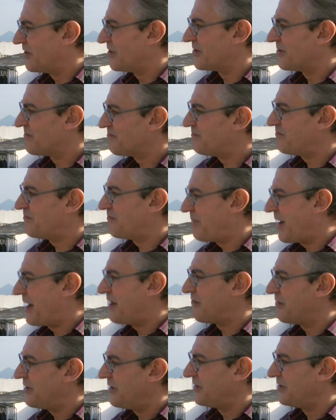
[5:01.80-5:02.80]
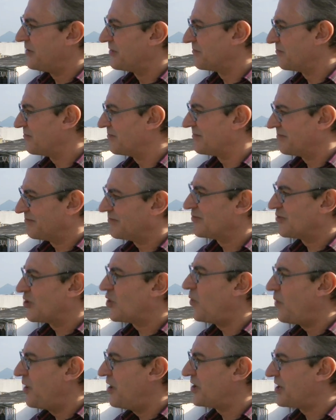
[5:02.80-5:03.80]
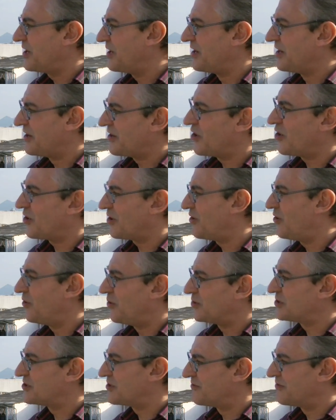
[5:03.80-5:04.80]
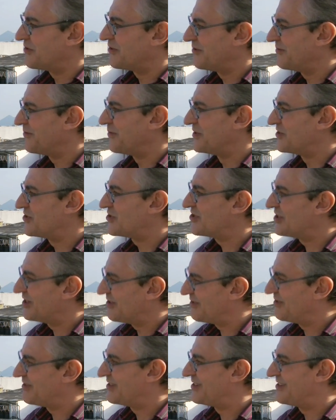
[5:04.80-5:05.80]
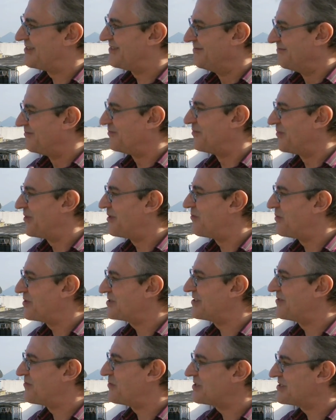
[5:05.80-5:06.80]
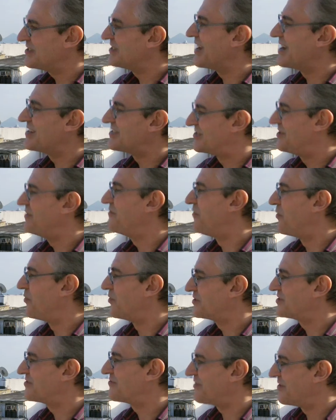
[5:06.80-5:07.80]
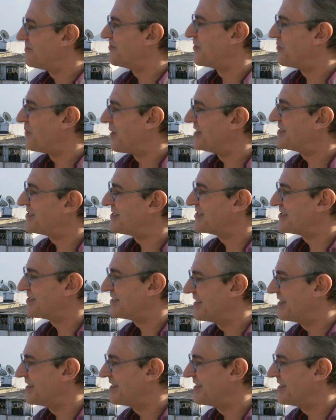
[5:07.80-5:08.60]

on a parallel, quirky course which wasn't as divorced from the West as...